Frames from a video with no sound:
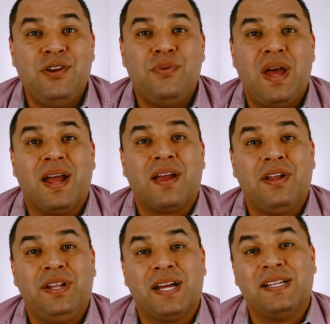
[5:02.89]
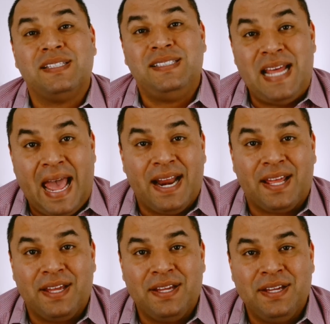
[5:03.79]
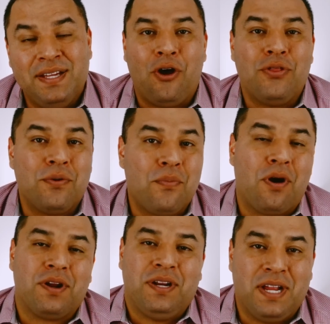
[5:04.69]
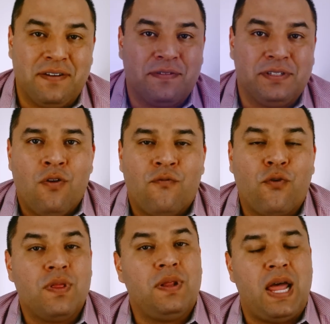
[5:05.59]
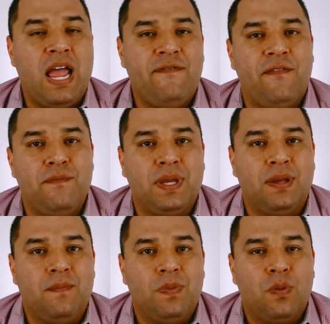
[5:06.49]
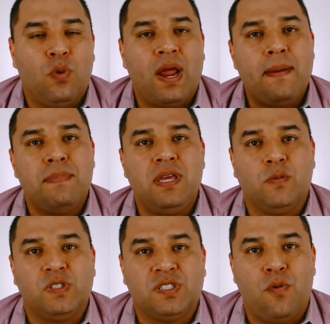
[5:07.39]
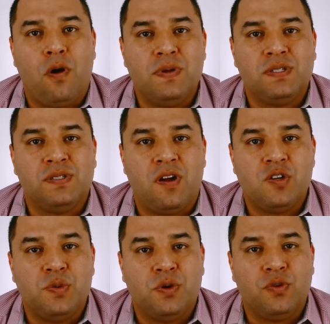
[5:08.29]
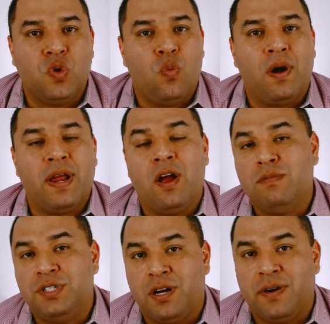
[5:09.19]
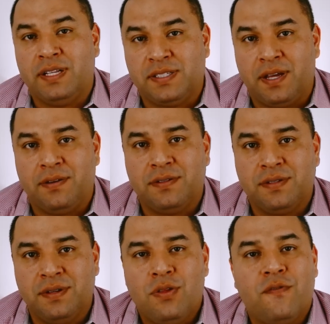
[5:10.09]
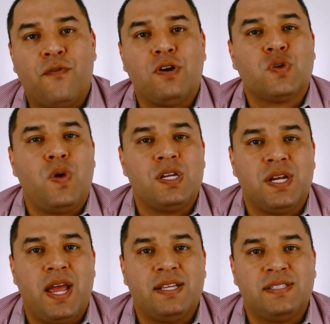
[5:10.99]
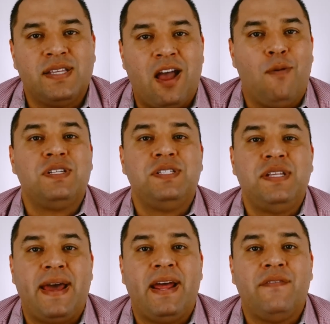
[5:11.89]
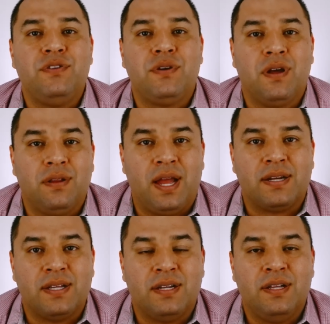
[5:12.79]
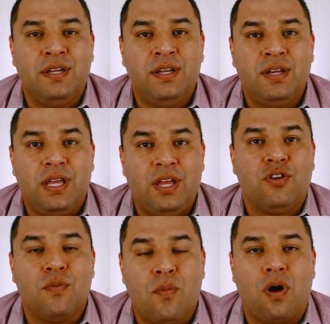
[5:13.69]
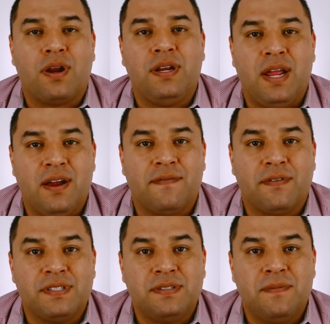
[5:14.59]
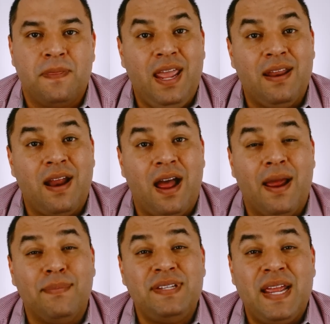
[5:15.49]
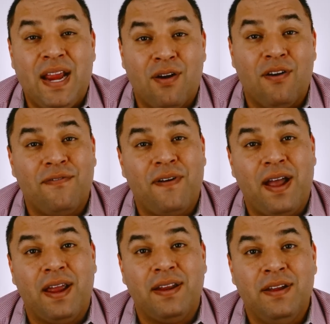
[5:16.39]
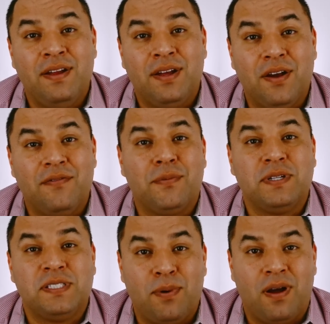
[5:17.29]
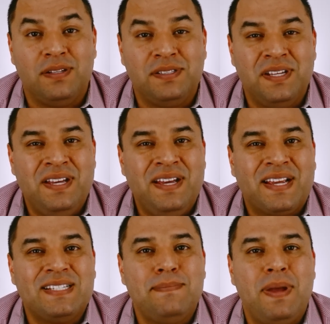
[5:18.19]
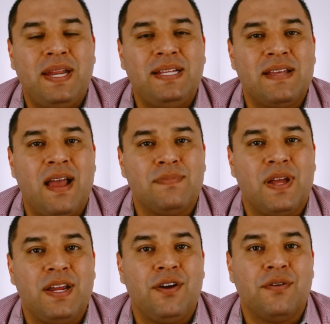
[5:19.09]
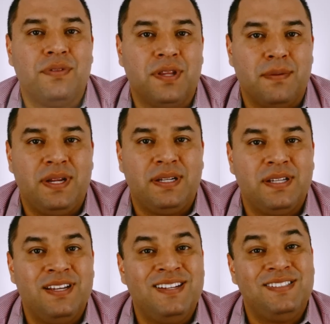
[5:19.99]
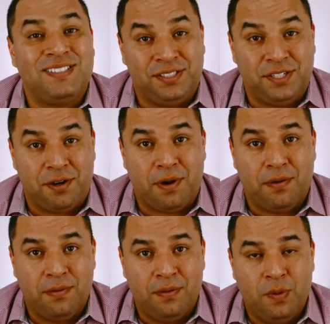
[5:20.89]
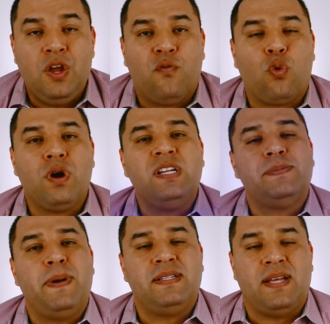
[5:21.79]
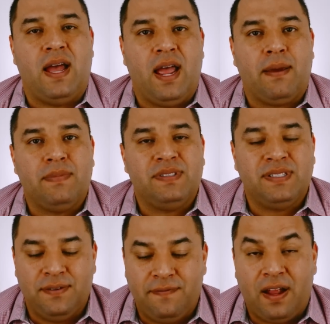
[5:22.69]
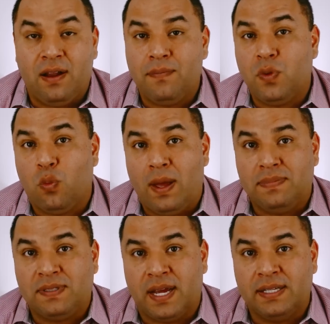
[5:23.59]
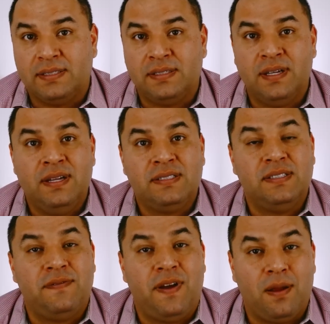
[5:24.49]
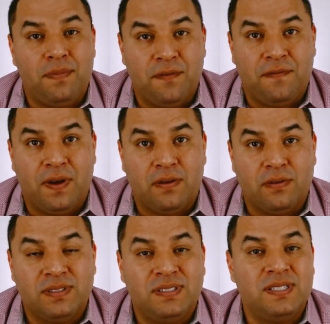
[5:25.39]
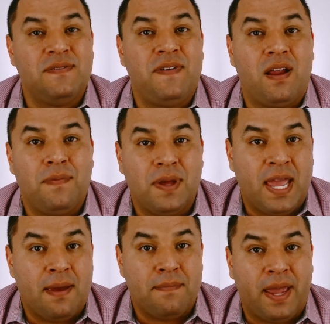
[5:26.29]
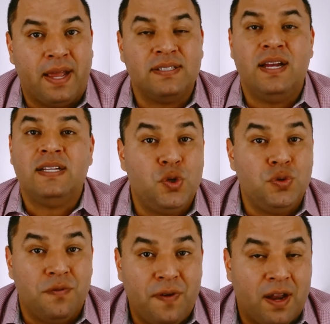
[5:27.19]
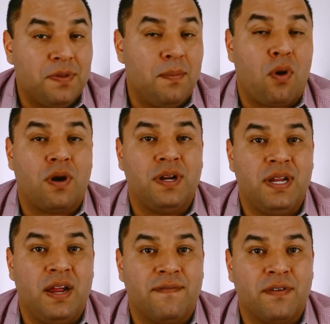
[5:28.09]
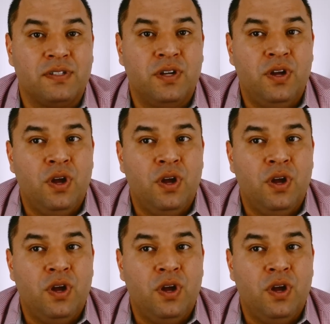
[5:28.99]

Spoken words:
do not collect data on their marketing efforts. For the life of me, when I meet with small business entrepreneurs who want to help generate sales, the first question I ask is, how much data have you collected in your marketing efforts? And I'm terrified of the response because many times I hear limited to zero. If we're going to spend time to develop the websites, to develop the funnels, to develop the campaigns, to develop the marketing efforts,